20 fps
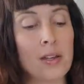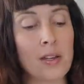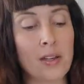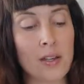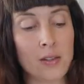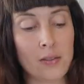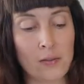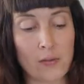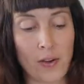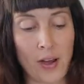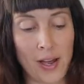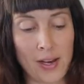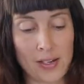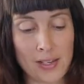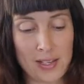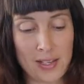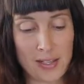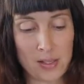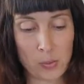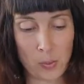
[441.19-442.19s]
in finding
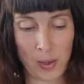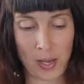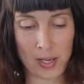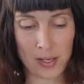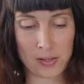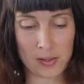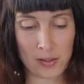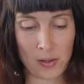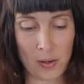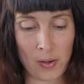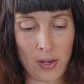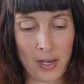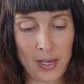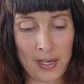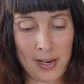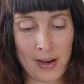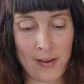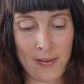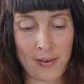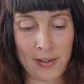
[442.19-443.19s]
his way so
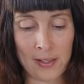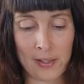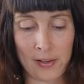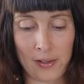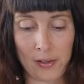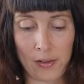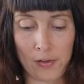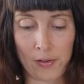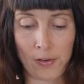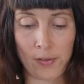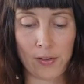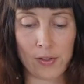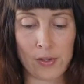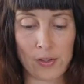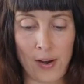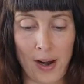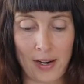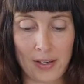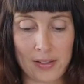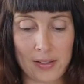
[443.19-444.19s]
unerringly through the
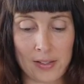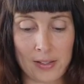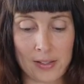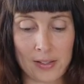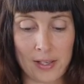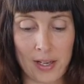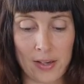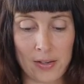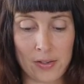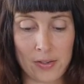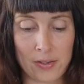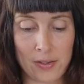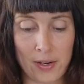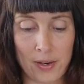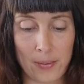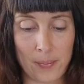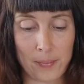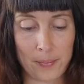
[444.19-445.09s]
trackless country,